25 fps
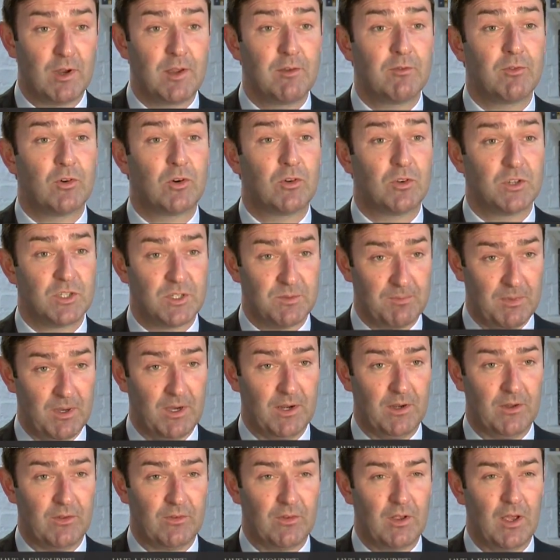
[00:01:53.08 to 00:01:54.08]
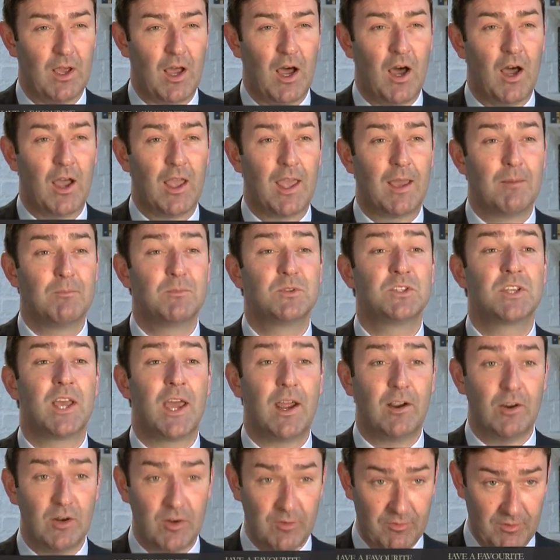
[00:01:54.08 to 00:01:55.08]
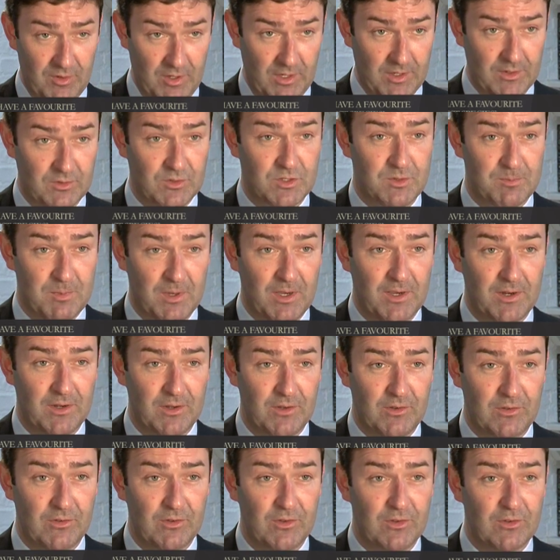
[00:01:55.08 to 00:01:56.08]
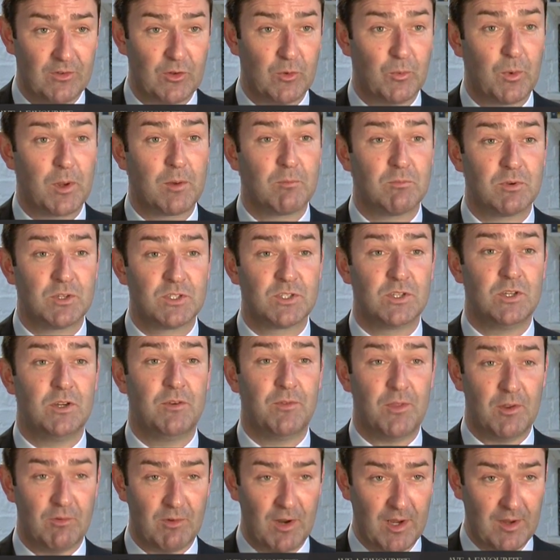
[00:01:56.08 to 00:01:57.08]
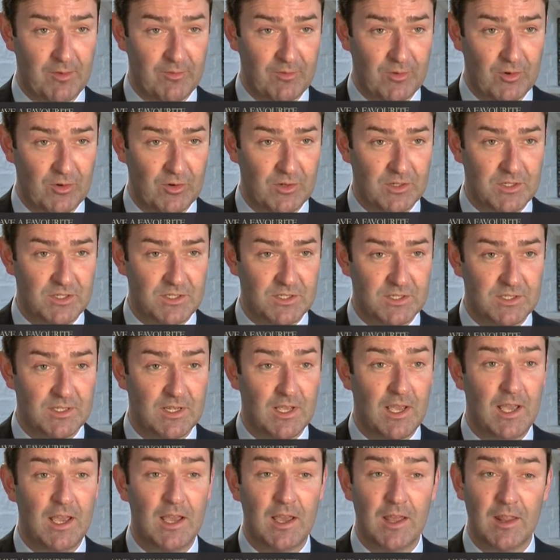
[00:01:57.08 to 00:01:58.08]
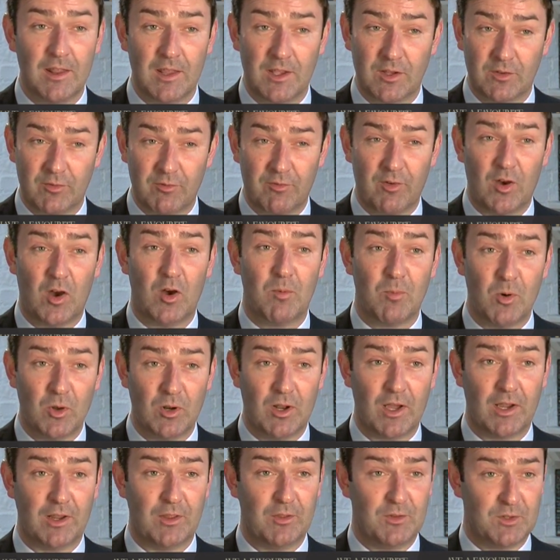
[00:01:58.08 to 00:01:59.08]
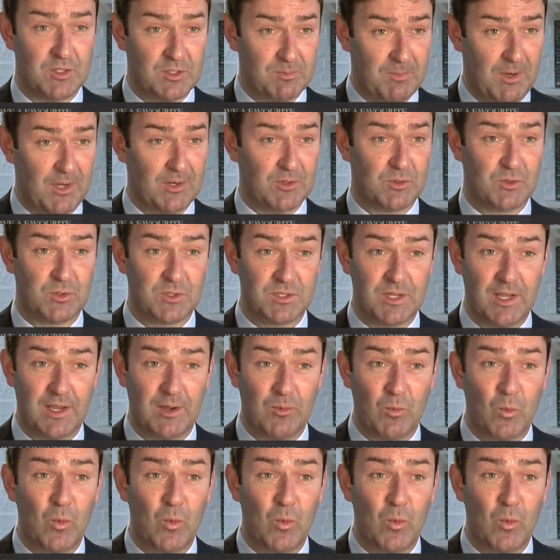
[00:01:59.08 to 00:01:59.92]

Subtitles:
rainforest spiders. I am terrified of spiders. So if we can preserve the rainforests, it's far more likely that the spiders will stay